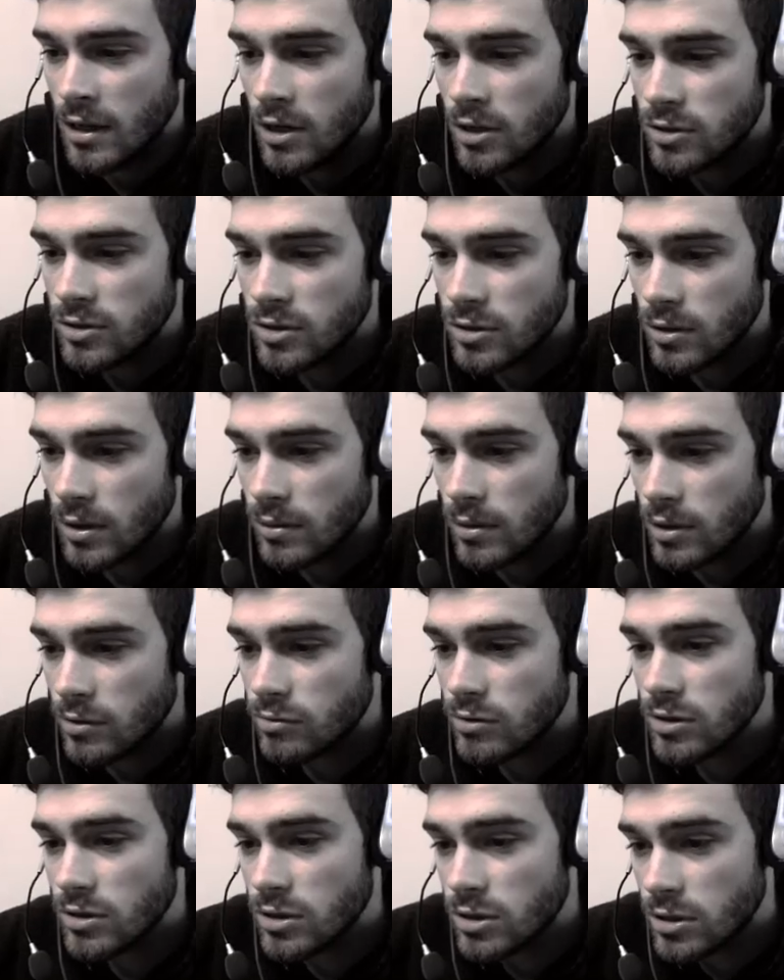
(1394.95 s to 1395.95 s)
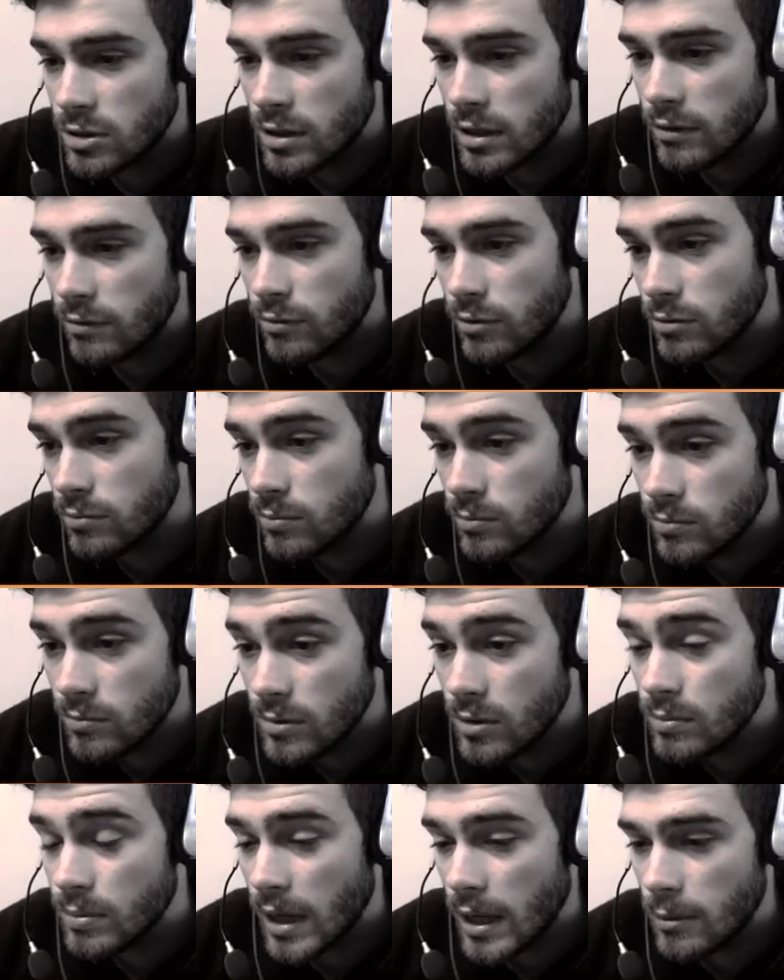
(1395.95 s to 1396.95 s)
So I'm not really sure if
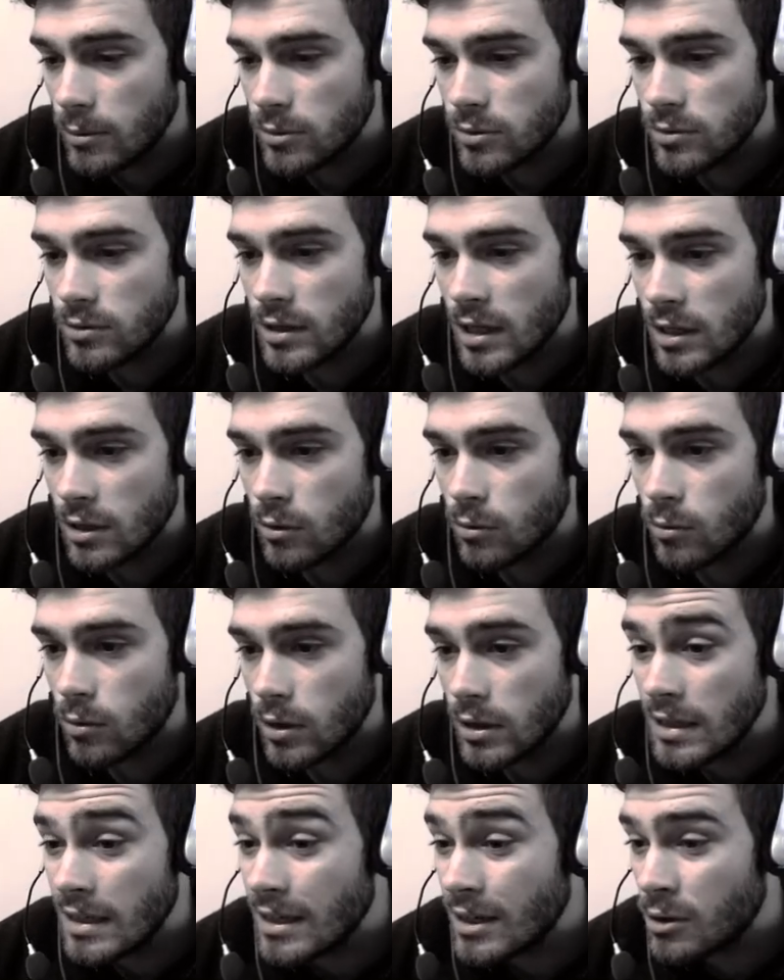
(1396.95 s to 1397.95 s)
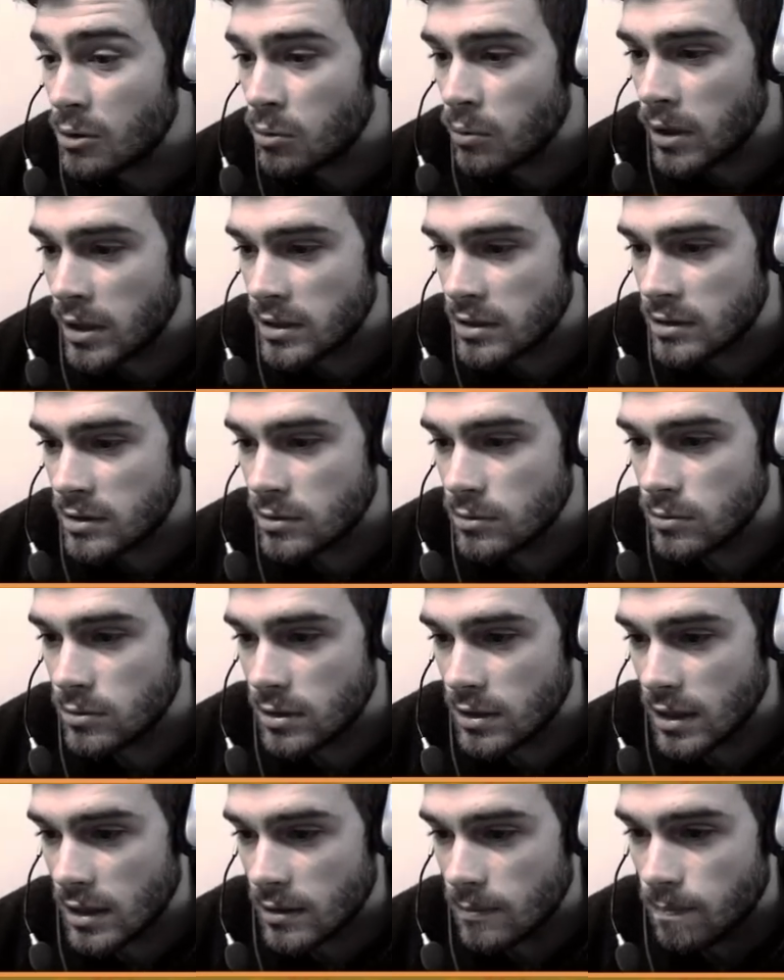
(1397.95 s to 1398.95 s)
we'll be able to do that quite soon
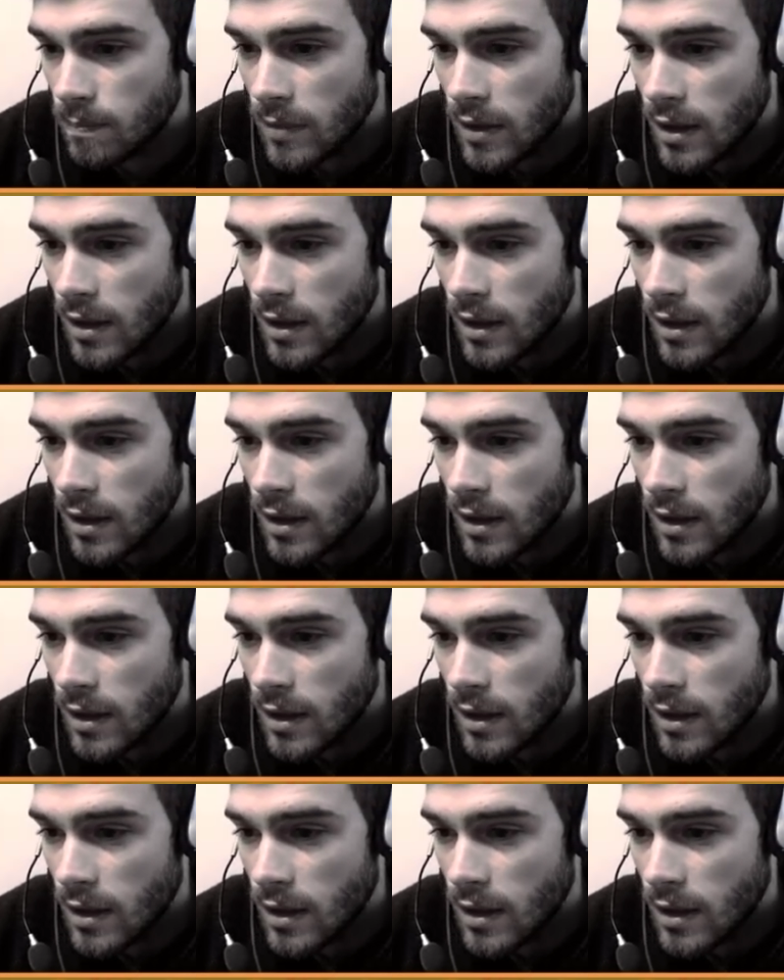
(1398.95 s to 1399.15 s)
yet.